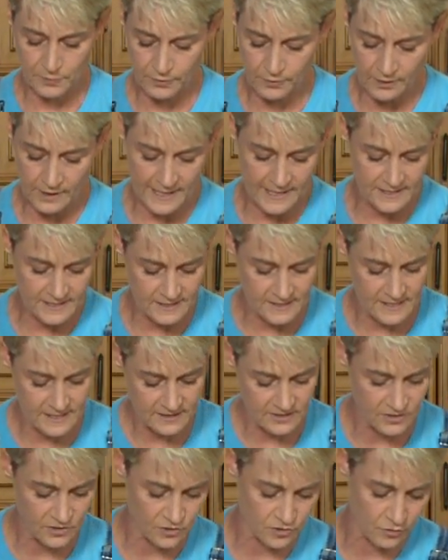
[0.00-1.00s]
place
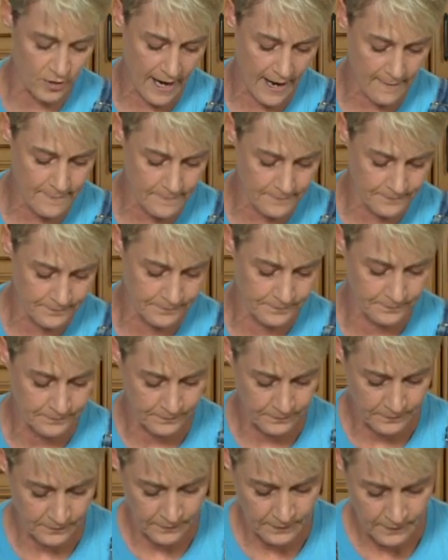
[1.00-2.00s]
this strap
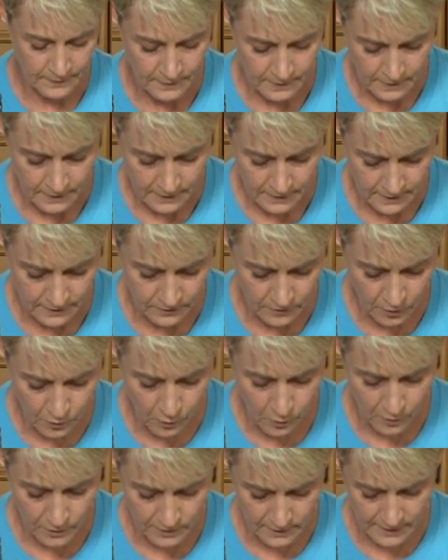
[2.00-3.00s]
in the
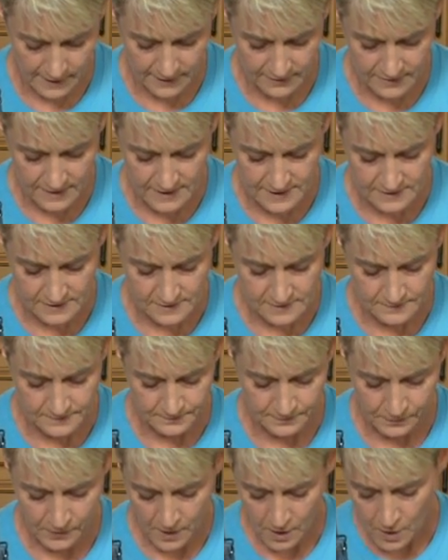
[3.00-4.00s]
corner like this.
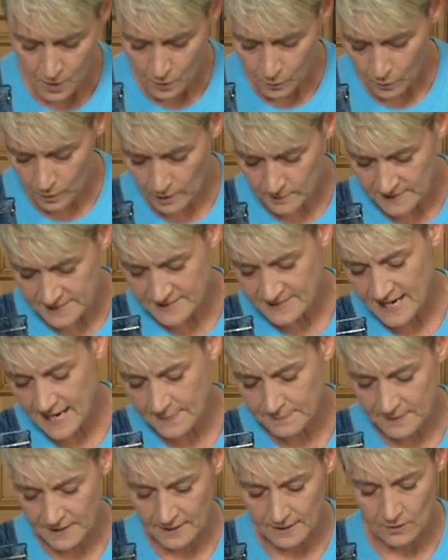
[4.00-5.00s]
We're going to be
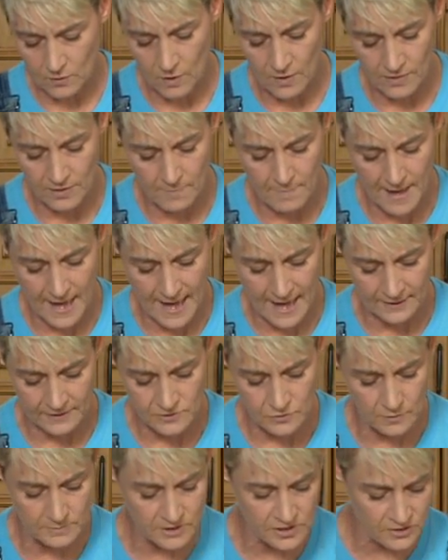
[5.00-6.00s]
taping it on the back.
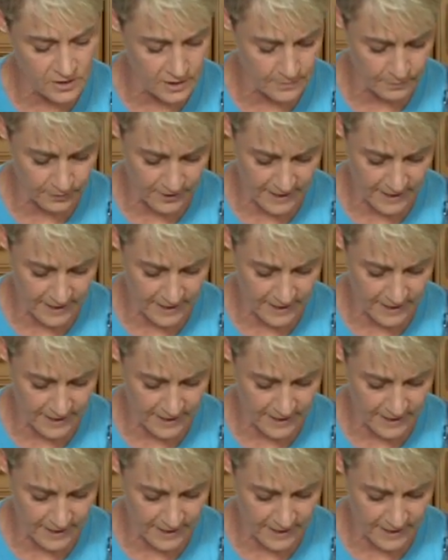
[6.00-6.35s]
So I'm just going to